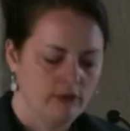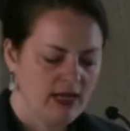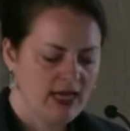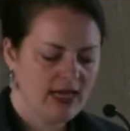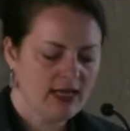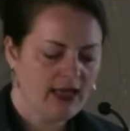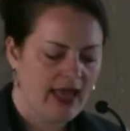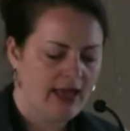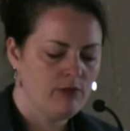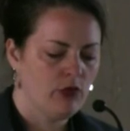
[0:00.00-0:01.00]
Reading
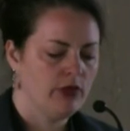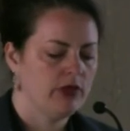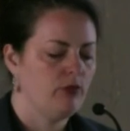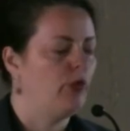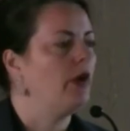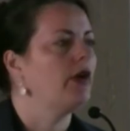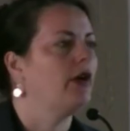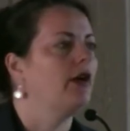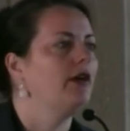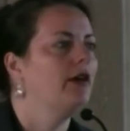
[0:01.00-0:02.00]
Kate Moore's
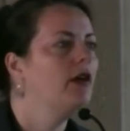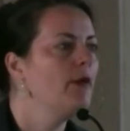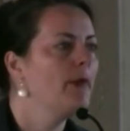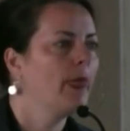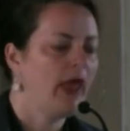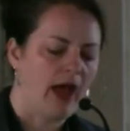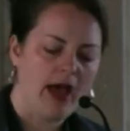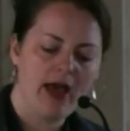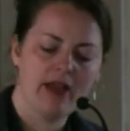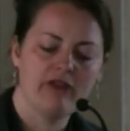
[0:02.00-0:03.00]
book,
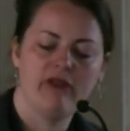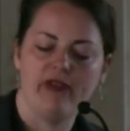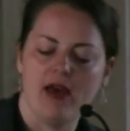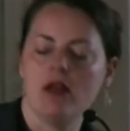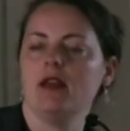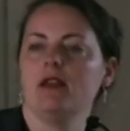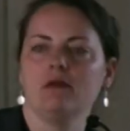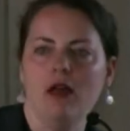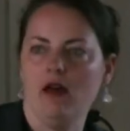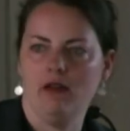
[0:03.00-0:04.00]
I fell
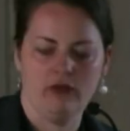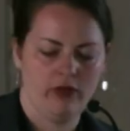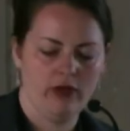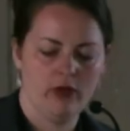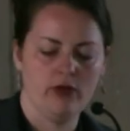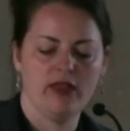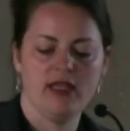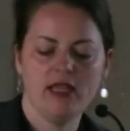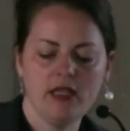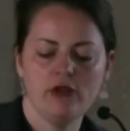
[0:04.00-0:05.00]
in love
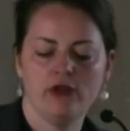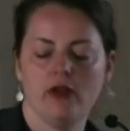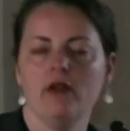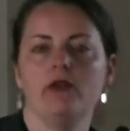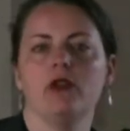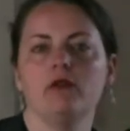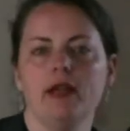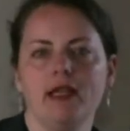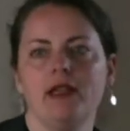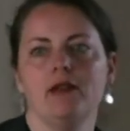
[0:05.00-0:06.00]
with each of the
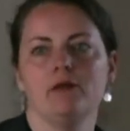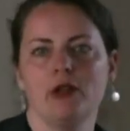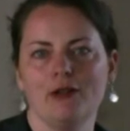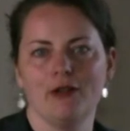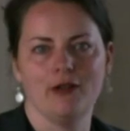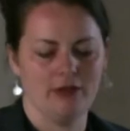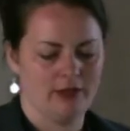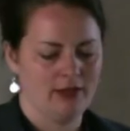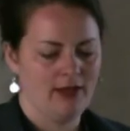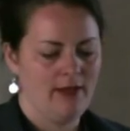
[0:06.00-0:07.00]
Radium
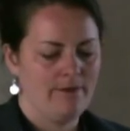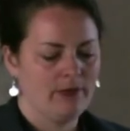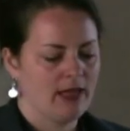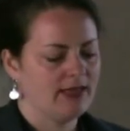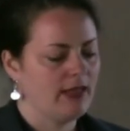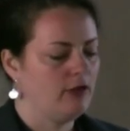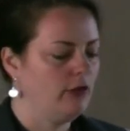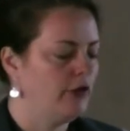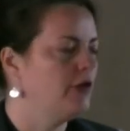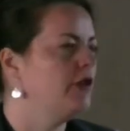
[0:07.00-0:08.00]
Girls as I
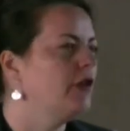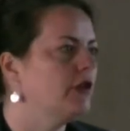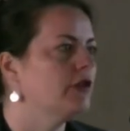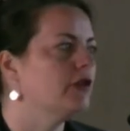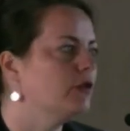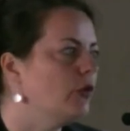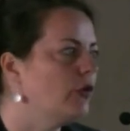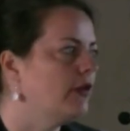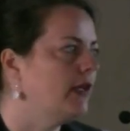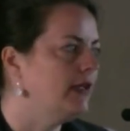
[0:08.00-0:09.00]
learned her
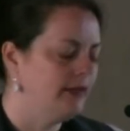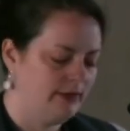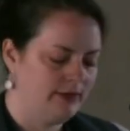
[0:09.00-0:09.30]
story.